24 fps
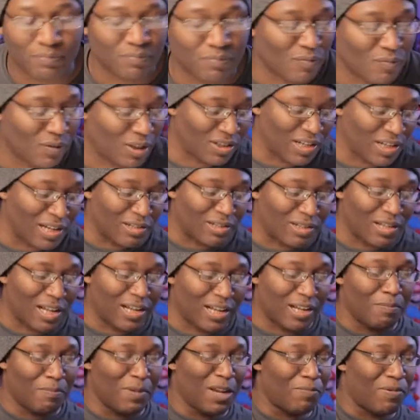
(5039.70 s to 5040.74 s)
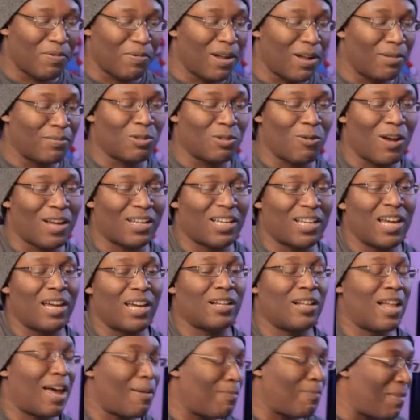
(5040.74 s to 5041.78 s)
It sounds like a me problem, so I can't
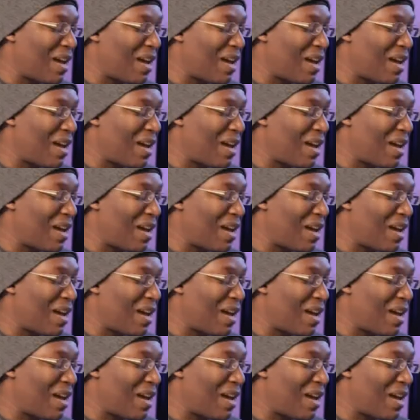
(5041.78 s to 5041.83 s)
clap my